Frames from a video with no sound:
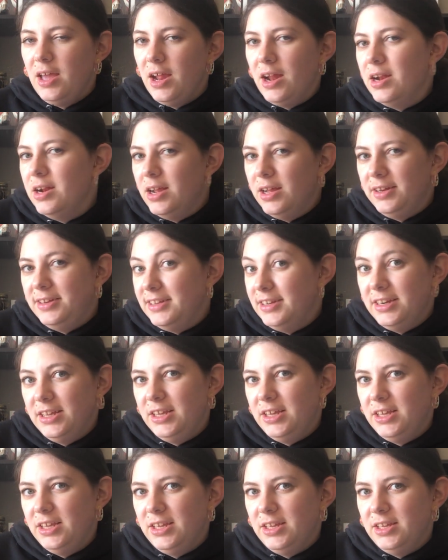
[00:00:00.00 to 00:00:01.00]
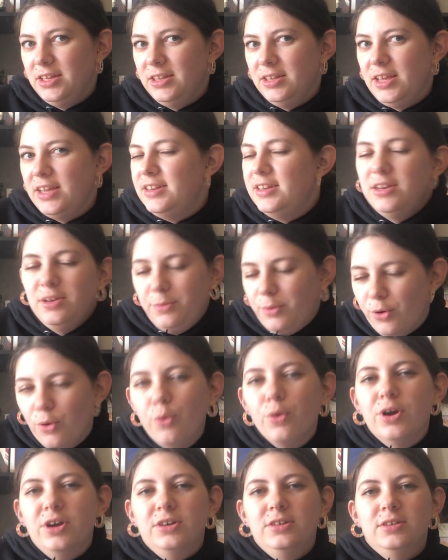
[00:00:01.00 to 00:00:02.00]
and it didn't
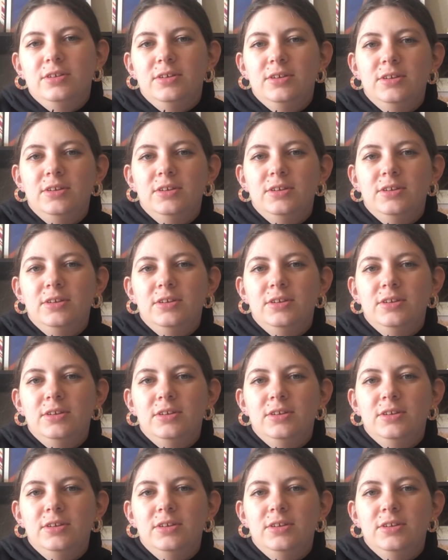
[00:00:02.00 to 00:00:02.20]
record.